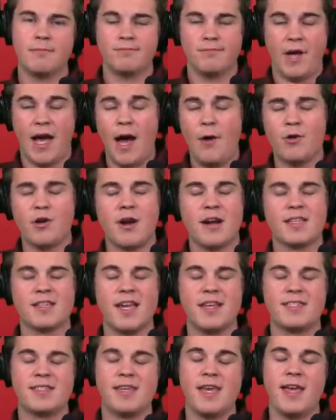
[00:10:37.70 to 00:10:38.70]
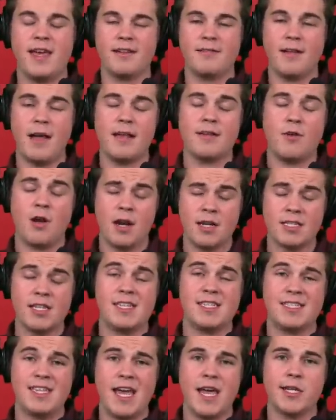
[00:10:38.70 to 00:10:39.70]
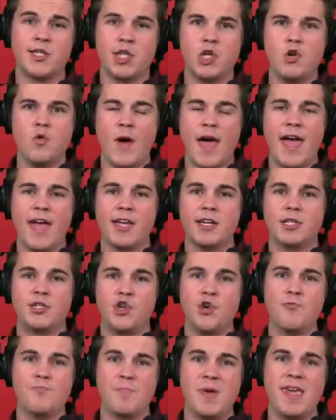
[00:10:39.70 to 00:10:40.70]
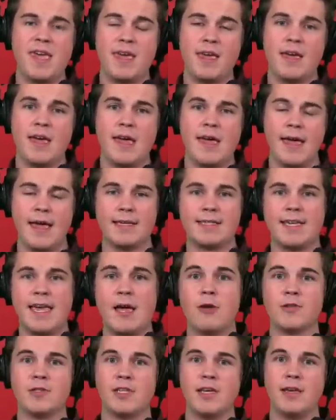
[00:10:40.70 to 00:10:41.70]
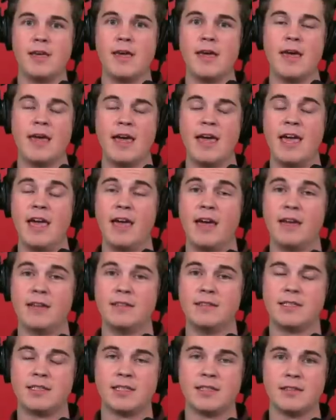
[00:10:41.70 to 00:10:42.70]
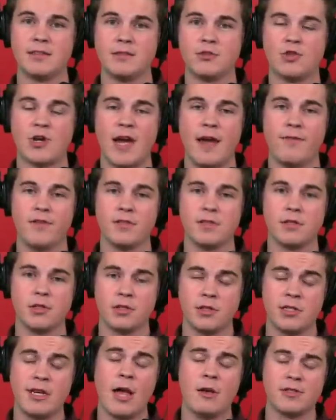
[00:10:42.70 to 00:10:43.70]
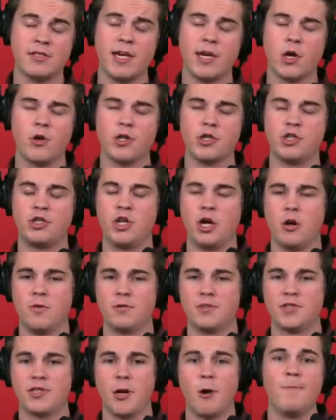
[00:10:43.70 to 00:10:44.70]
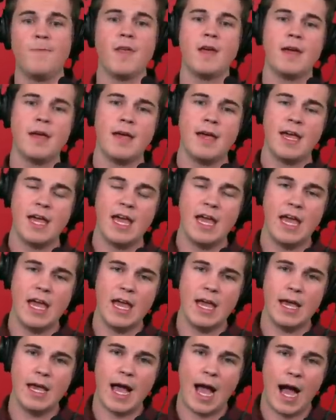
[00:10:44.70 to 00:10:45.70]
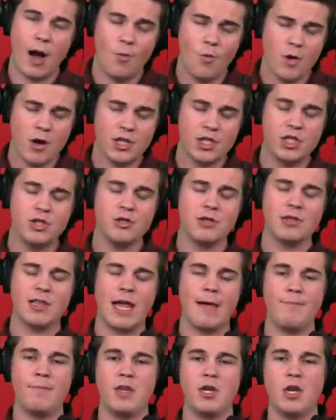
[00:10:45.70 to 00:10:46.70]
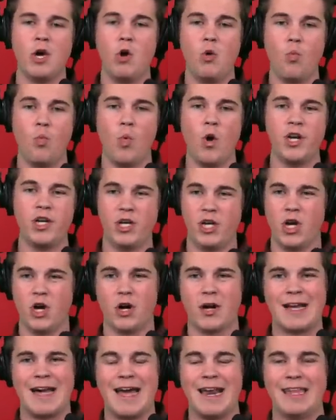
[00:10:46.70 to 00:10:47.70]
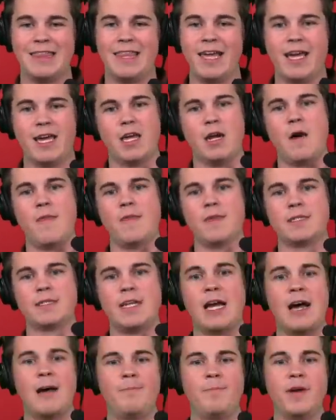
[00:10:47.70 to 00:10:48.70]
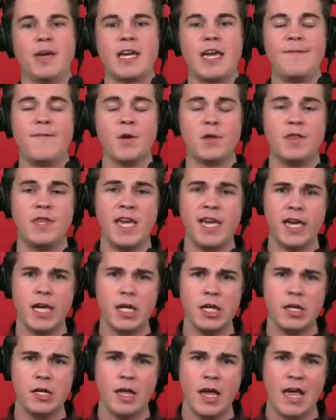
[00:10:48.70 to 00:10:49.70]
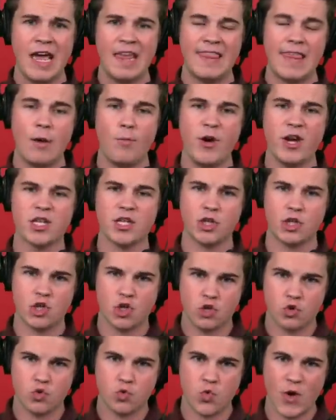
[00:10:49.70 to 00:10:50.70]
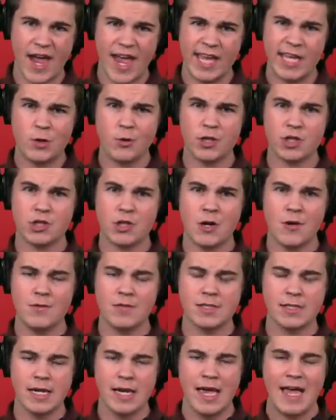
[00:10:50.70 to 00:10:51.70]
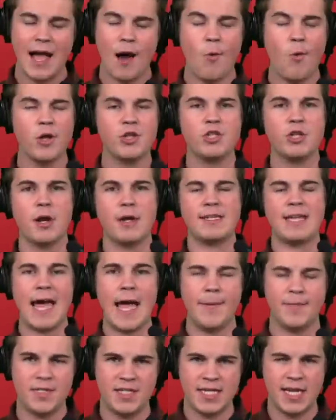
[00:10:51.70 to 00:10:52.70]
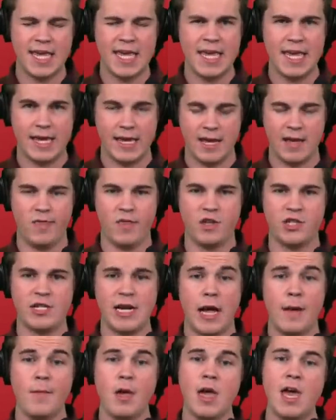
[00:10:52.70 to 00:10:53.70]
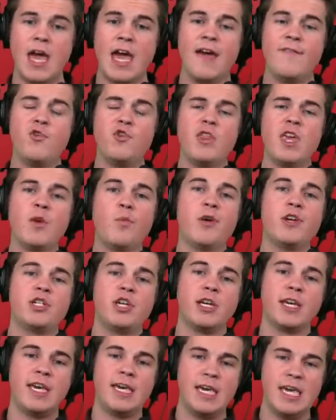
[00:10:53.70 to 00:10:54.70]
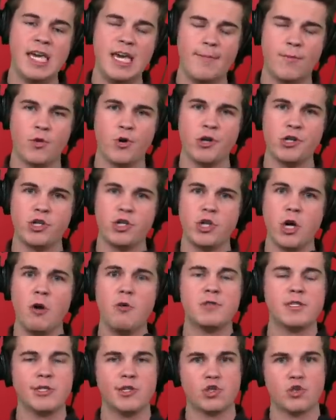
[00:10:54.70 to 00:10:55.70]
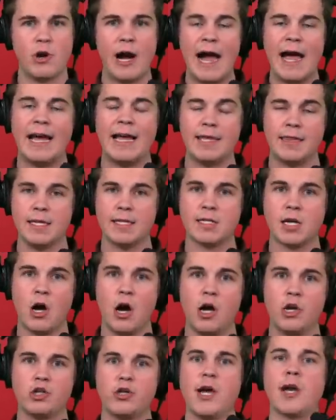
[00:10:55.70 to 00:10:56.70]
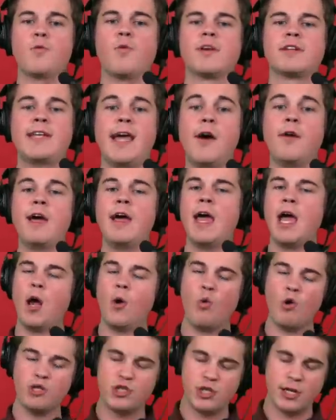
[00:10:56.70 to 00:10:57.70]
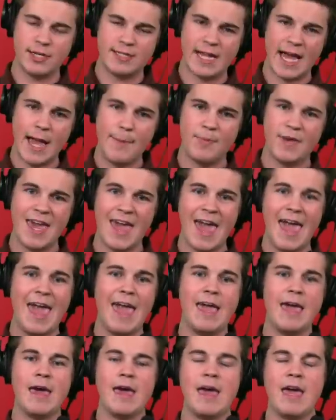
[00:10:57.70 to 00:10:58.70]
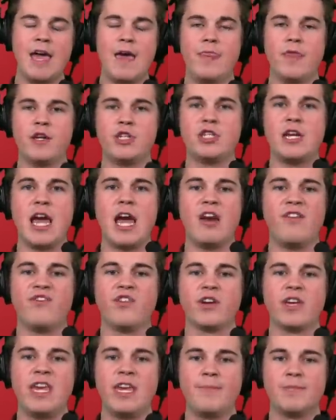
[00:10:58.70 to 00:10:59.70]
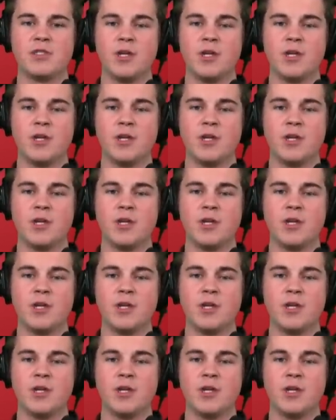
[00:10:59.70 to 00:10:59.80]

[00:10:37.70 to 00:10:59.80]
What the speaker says: I would honestly say 2A and 2B is Kelce and Travis, Kelce and Chris Jones. So I want you to let me know what you're kind of thinking on this topic. If you're thinking that we should trade Chris Jones, I want you to type T in the chat. If you think we should keep Chris Jones and try and get this contract worked out, I want you to type K in the chat for keep.